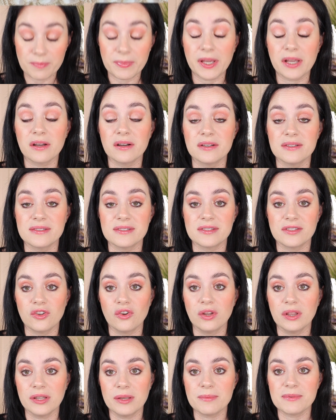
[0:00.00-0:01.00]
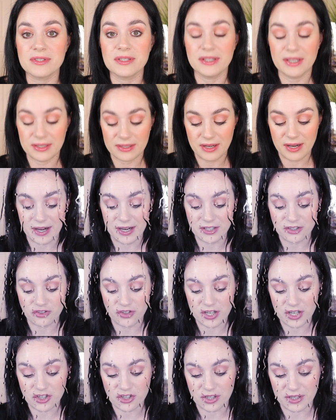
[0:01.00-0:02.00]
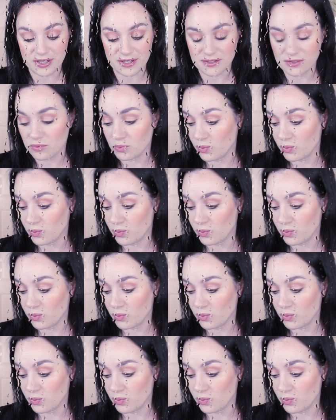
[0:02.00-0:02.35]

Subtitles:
because your lips need hydration as